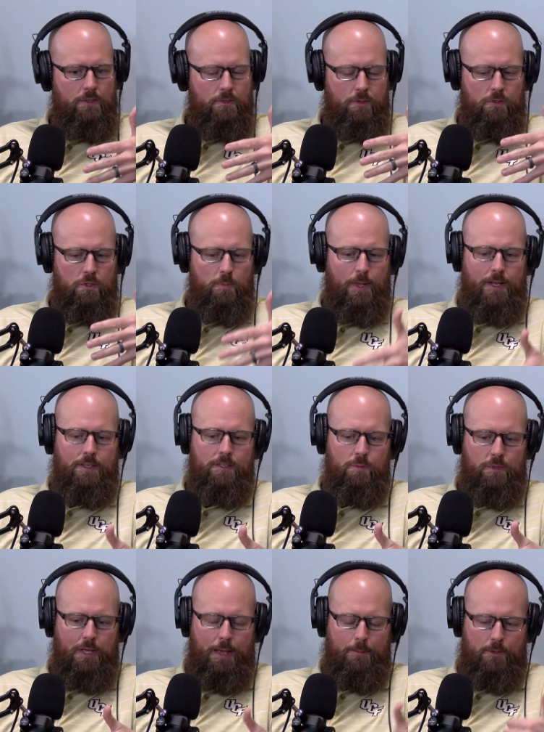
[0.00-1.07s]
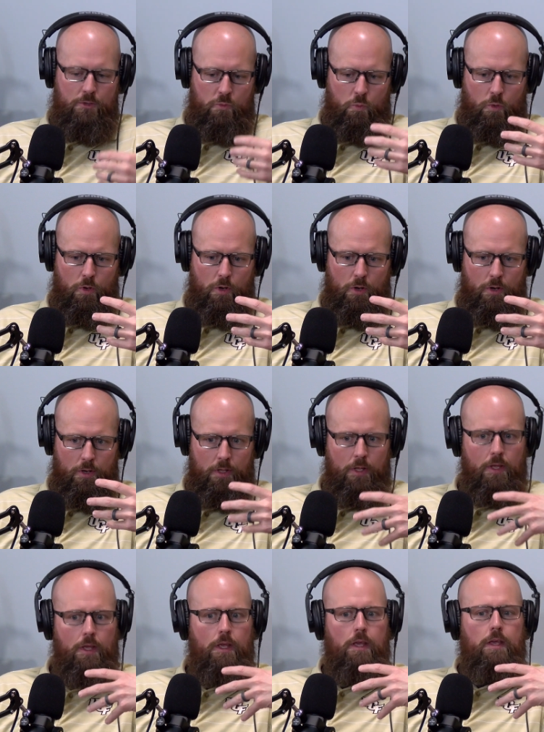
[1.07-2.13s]
So spending some time in His Word
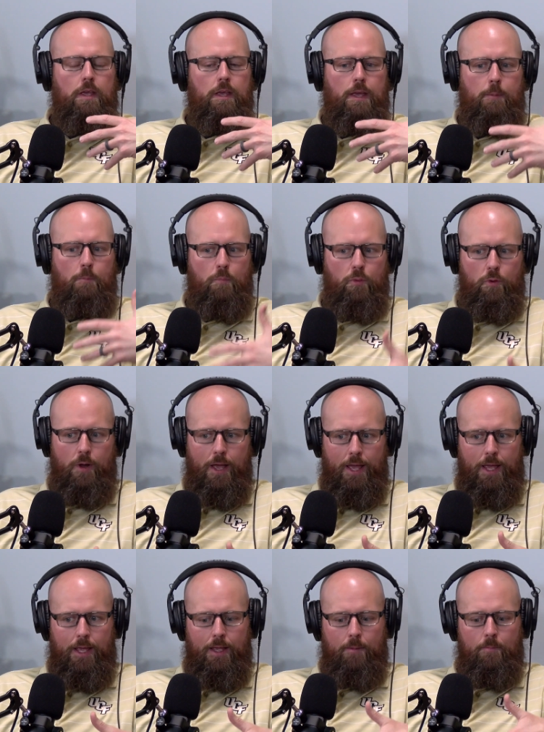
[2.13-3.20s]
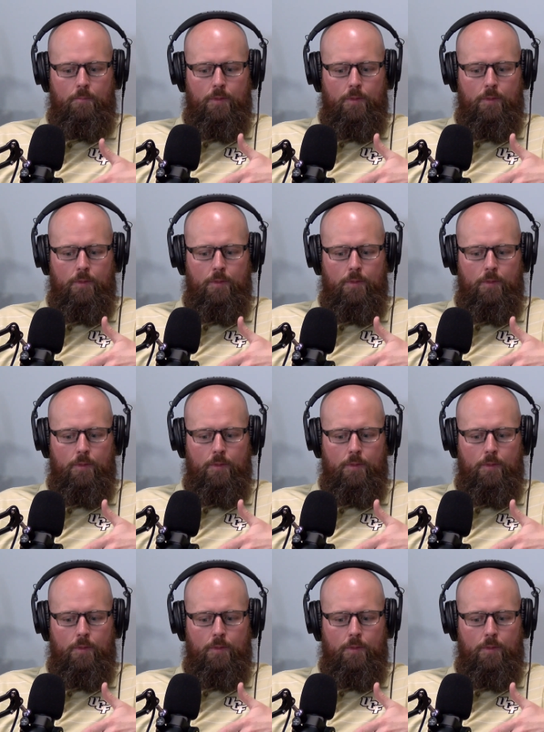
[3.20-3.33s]
and praying